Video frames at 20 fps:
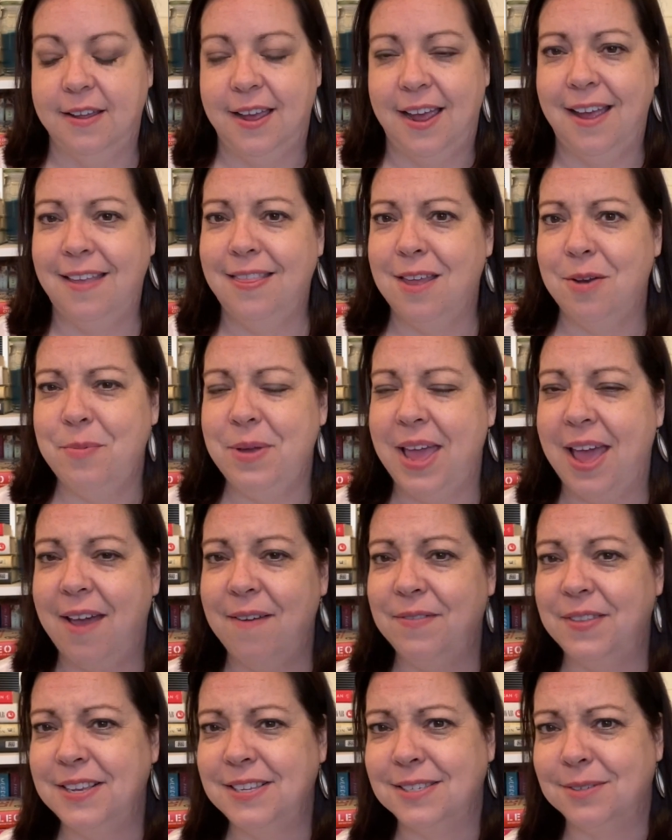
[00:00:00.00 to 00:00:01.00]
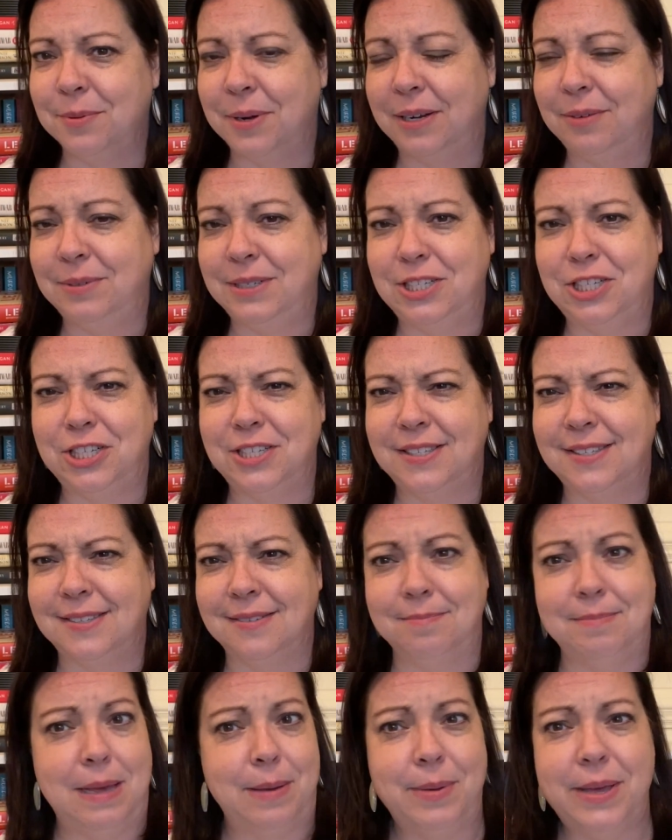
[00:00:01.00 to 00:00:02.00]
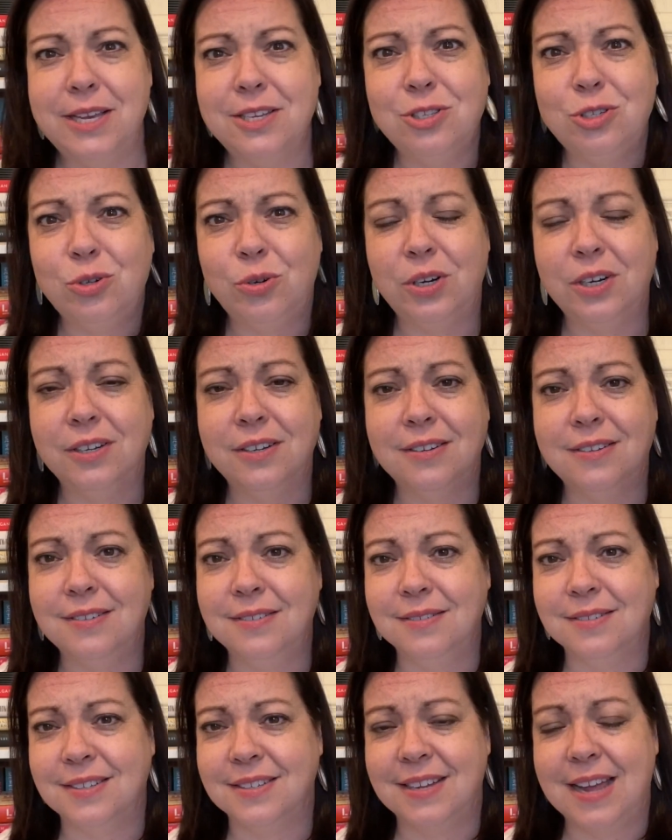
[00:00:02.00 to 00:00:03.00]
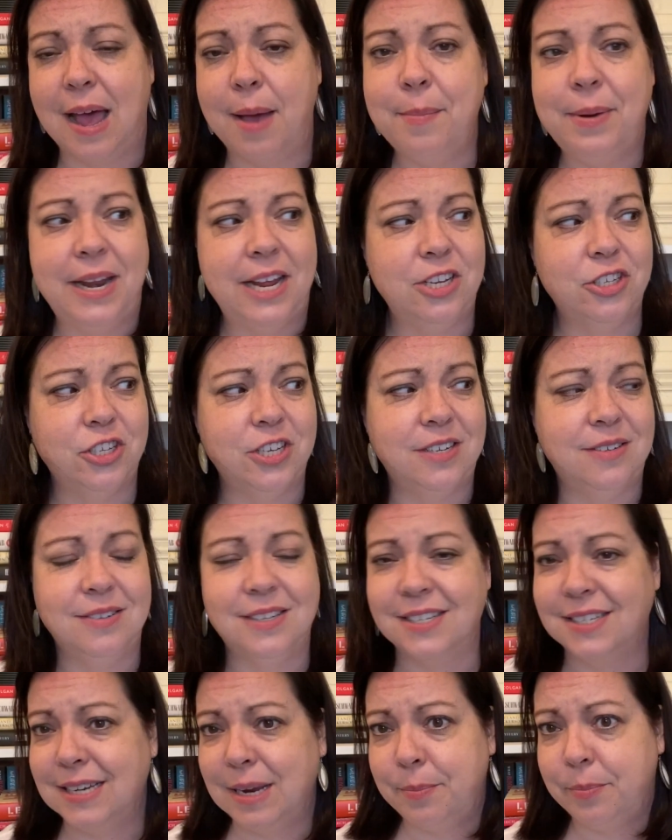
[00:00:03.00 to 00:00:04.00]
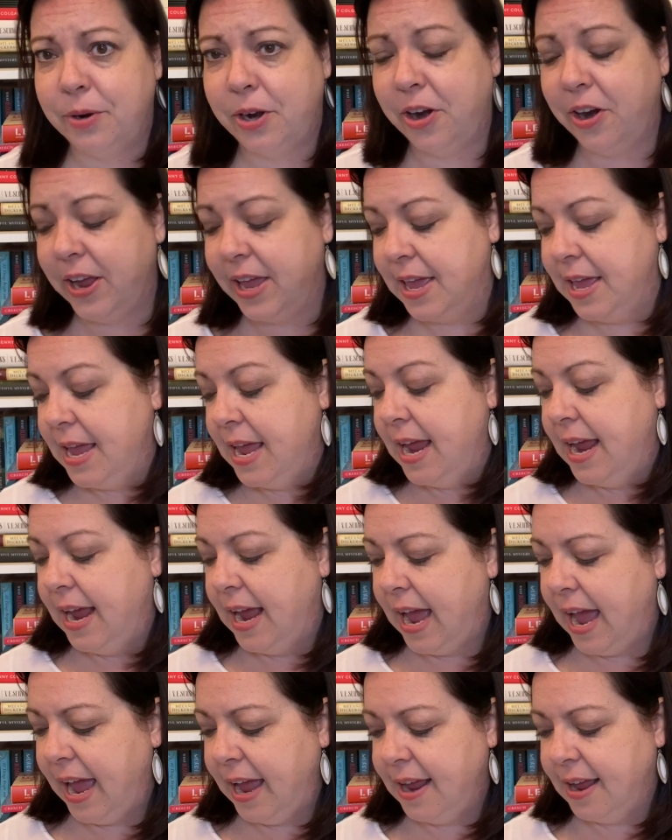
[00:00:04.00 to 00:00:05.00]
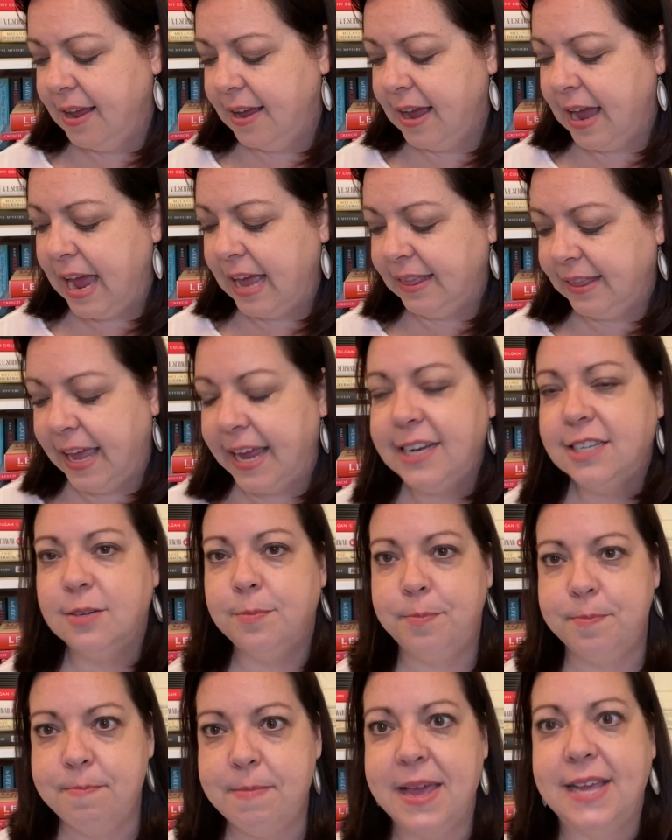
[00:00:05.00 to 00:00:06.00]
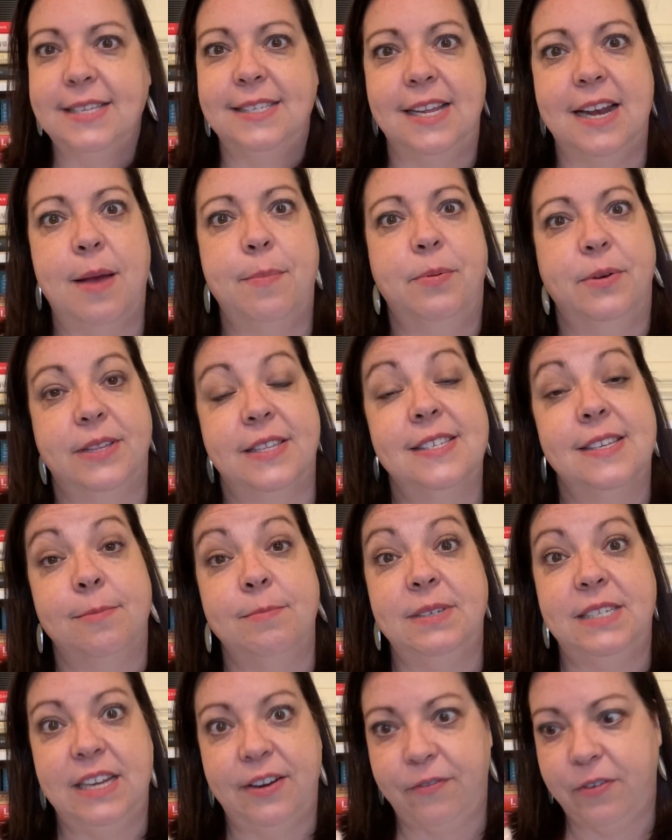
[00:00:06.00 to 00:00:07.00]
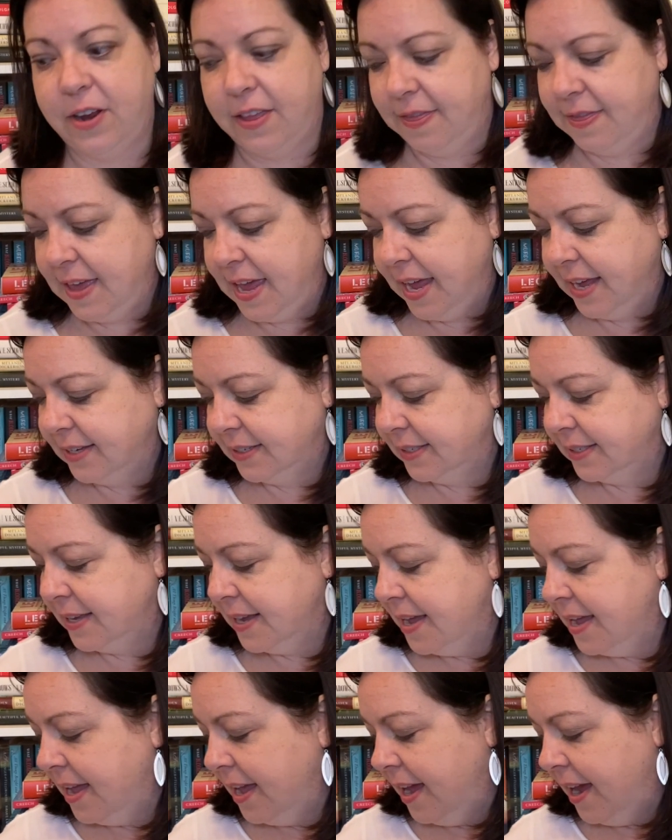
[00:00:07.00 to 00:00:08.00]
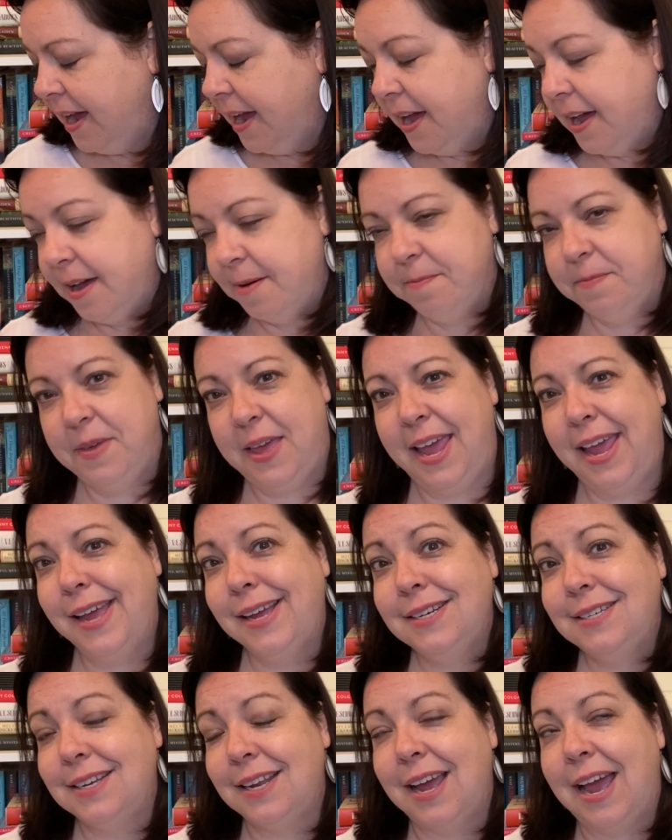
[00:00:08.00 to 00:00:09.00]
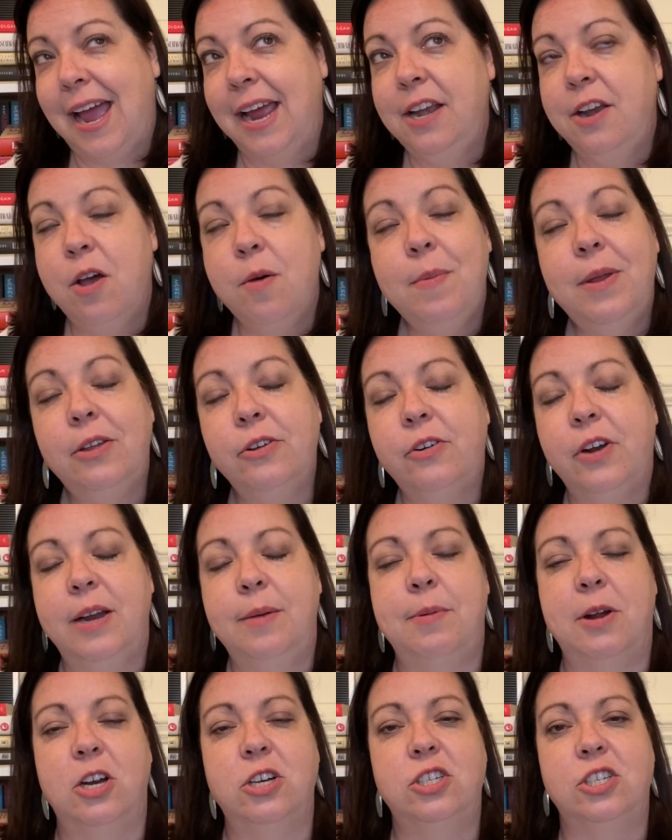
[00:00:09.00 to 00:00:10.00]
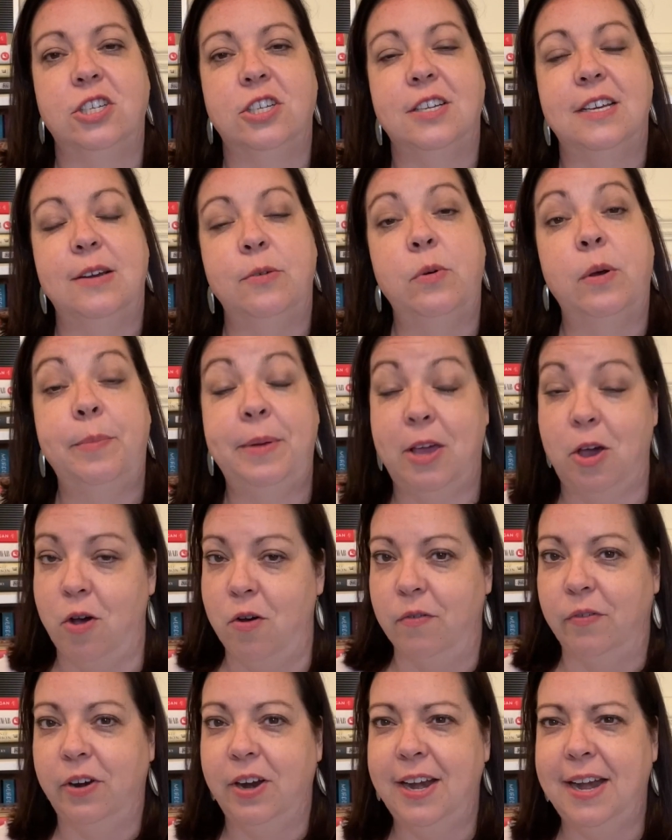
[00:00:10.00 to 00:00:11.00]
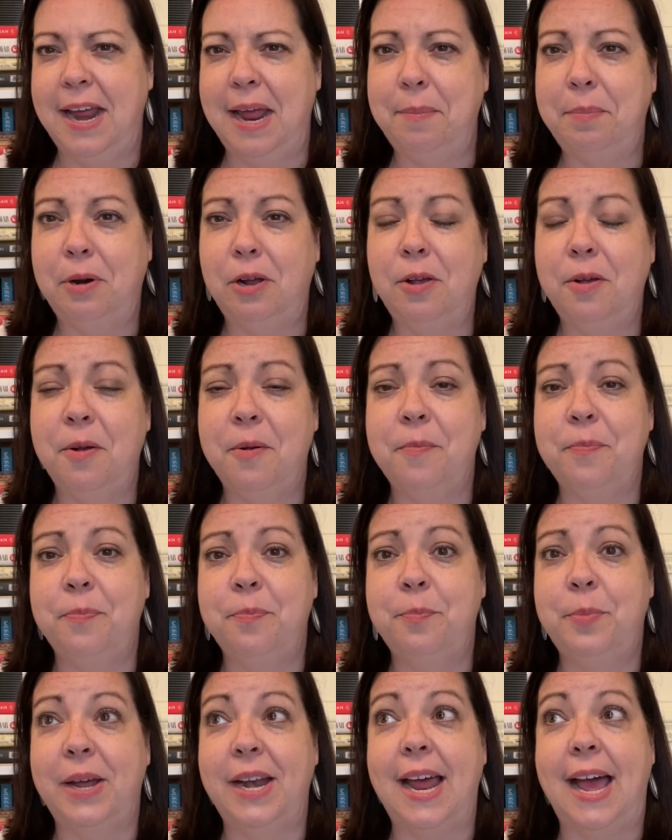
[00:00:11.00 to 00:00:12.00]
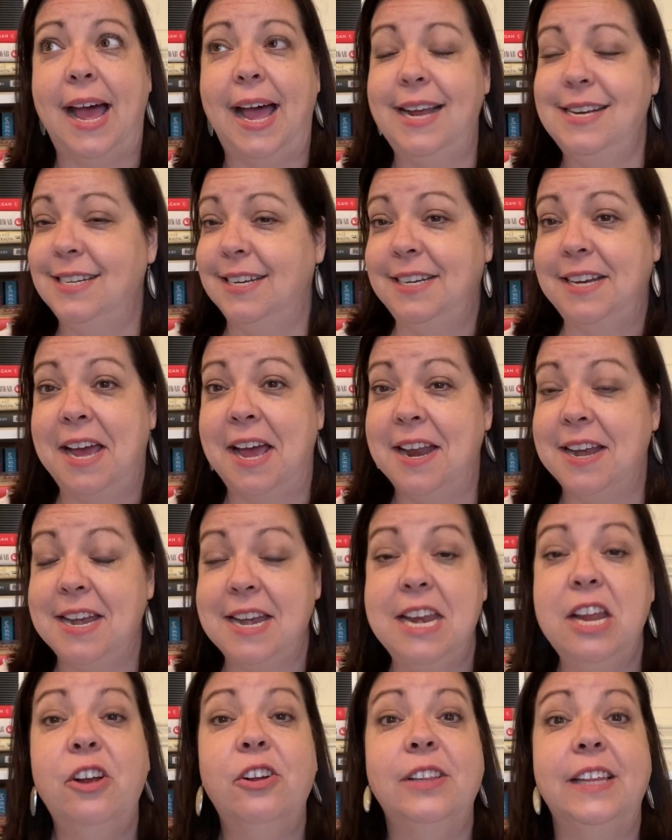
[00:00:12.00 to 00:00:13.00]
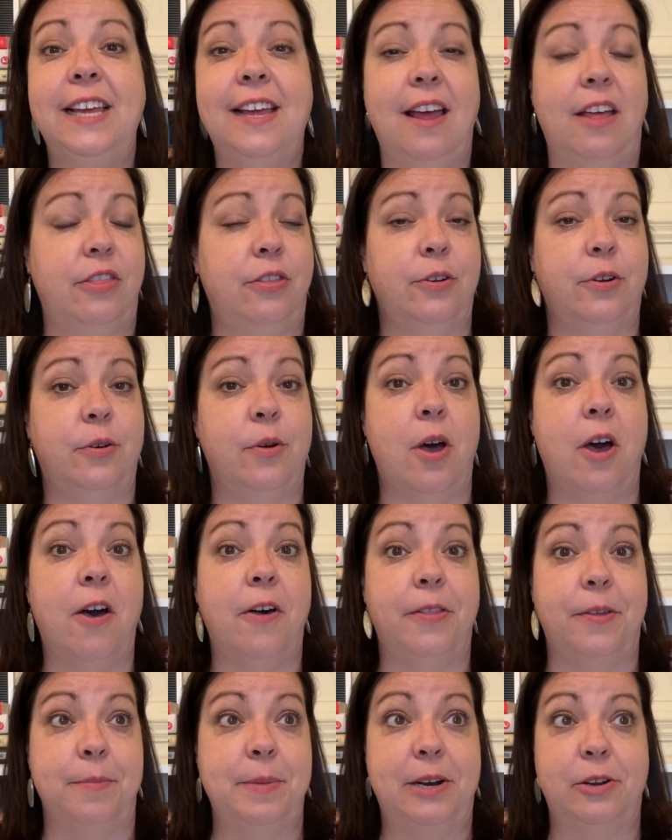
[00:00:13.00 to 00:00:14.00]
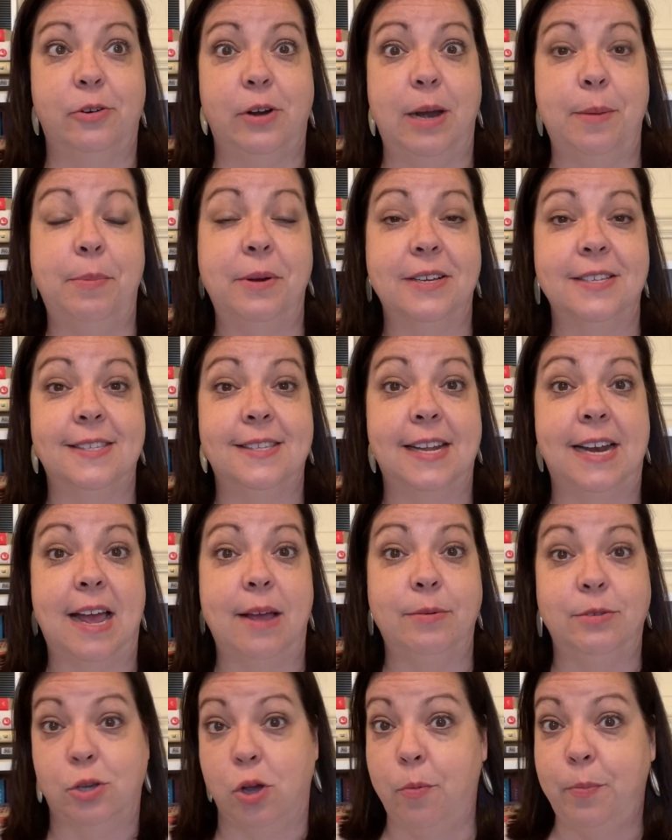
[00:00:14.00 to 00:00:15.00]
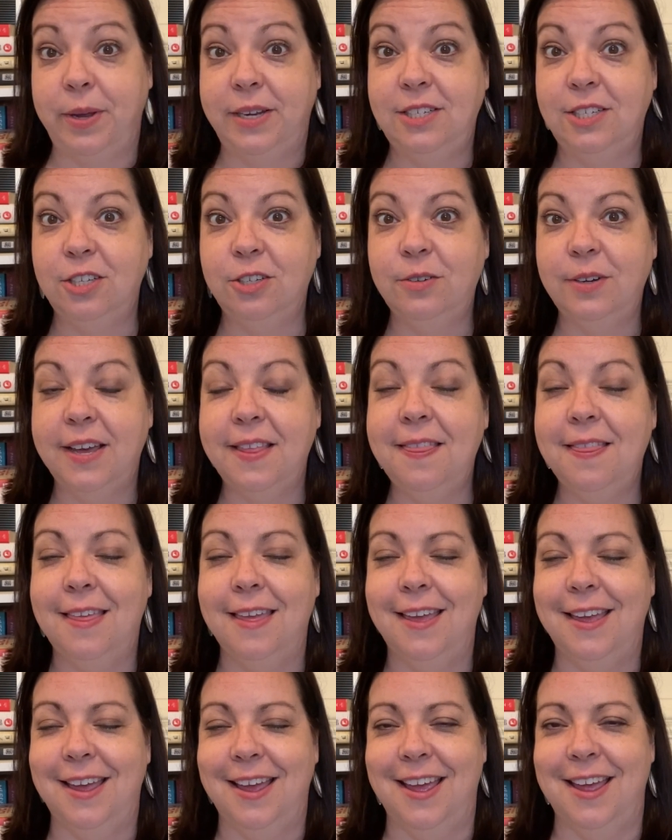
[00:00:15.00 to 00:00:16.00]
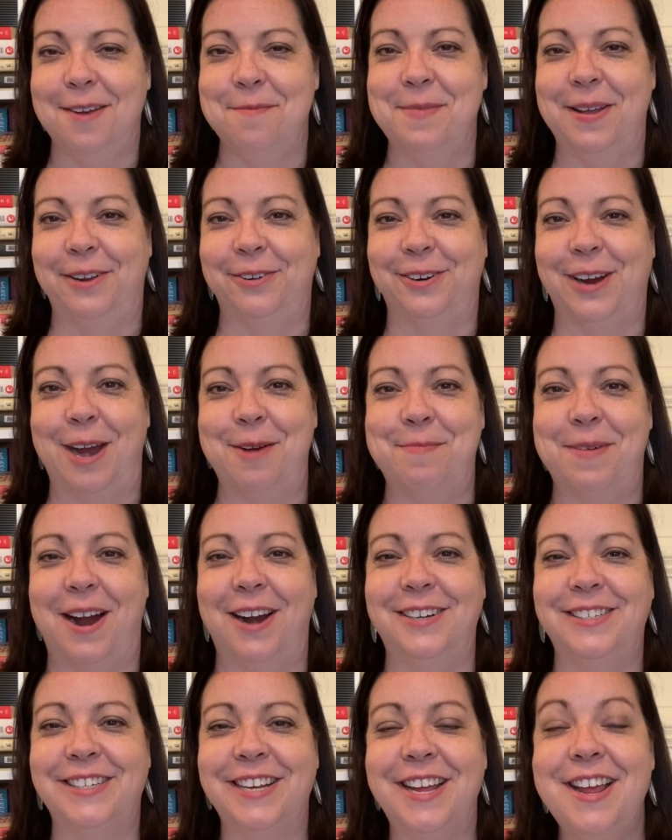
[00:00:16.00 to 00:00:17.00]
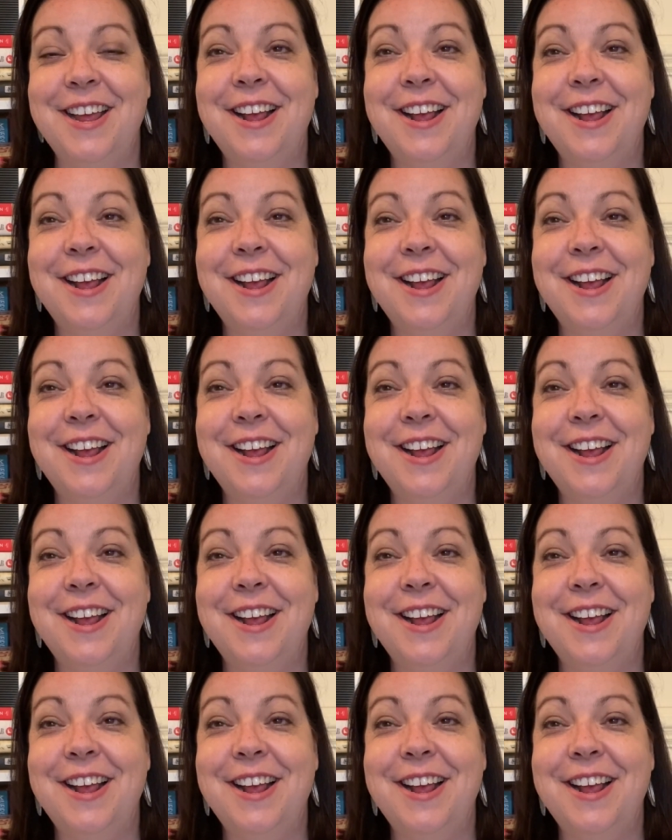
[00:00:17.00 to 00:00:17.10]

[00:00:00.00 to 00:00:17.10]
And then we have this one, which is maybe historical combination, contemporary. I like to mix it up with some different things. And I know middle grade March will be over in April, but I did not nearly get through all the middle grade books that I was hoping to in middle grade March,